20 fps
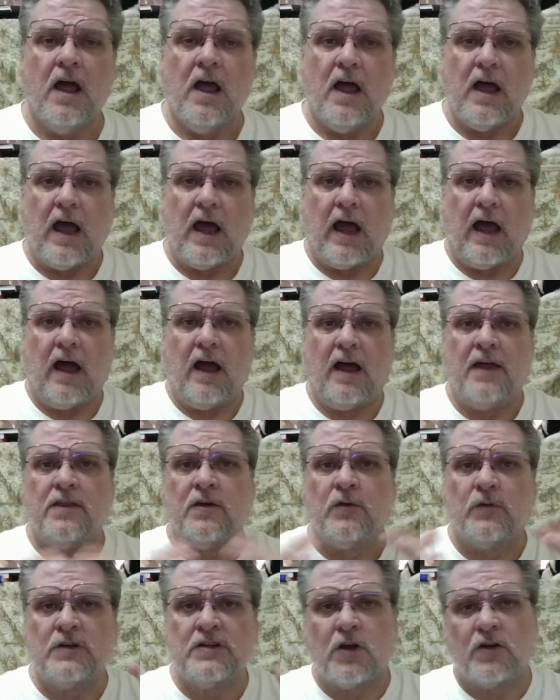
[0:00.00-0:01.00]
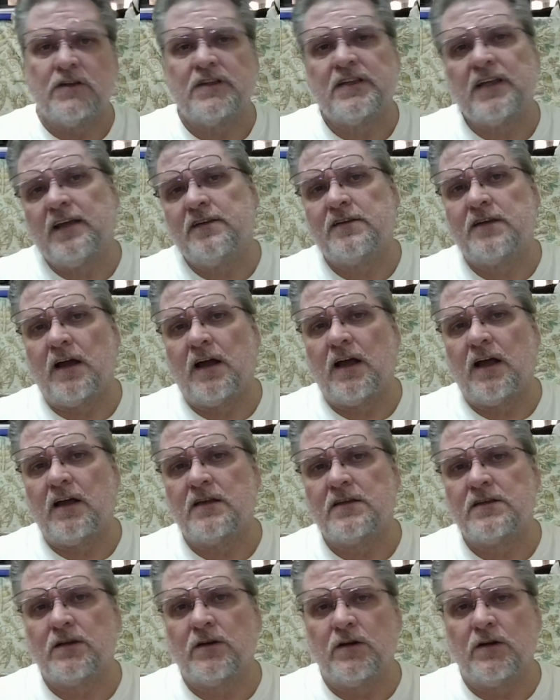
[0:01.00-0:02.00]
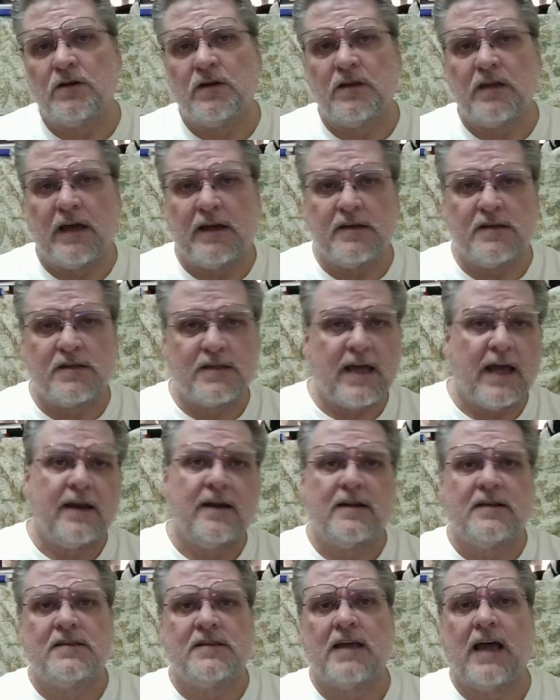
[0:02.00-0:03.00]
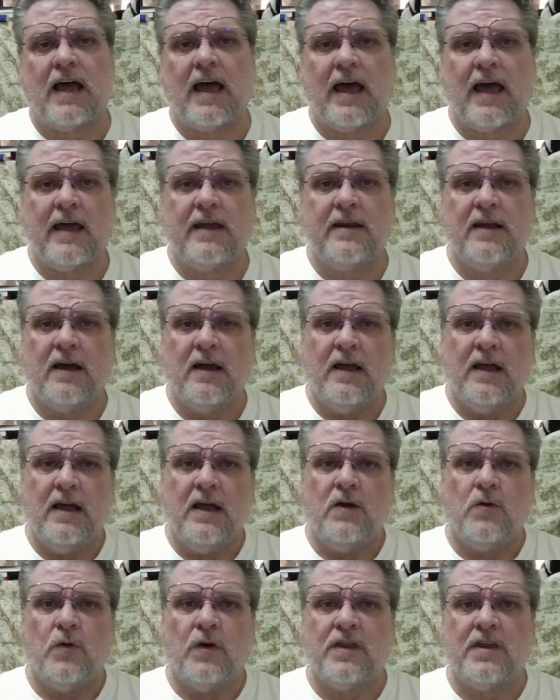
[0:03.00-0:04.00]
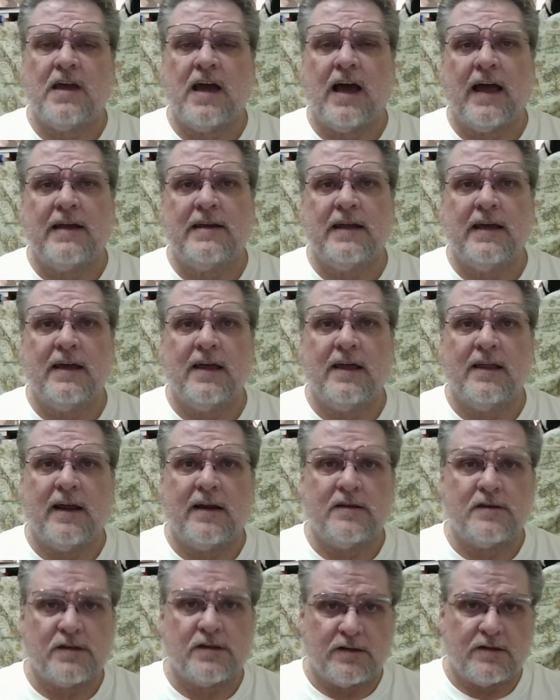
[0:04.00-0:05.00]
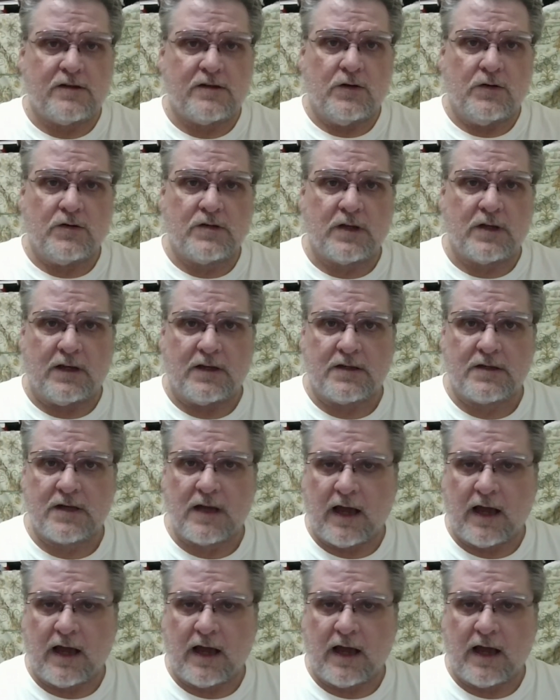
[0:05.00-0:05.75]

And the results they saw, so they set it aside with the idea that it's just useless.